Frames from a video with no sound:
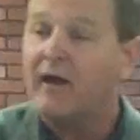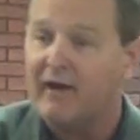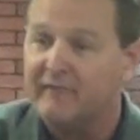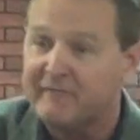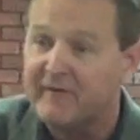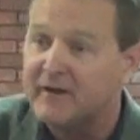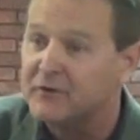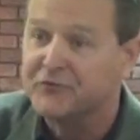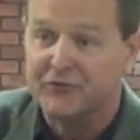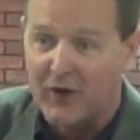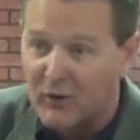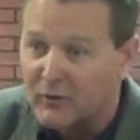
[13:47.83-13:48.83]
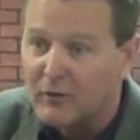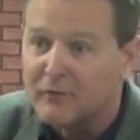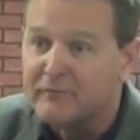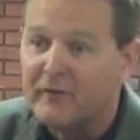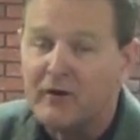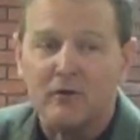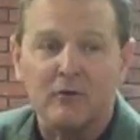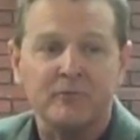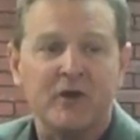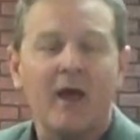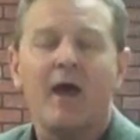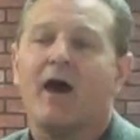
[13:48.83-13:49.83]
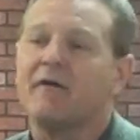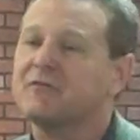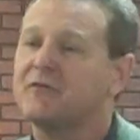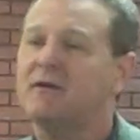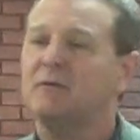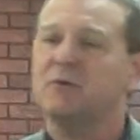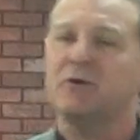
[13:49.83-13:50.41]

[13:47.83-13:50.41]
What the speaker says: and failed solar firms. I've seen them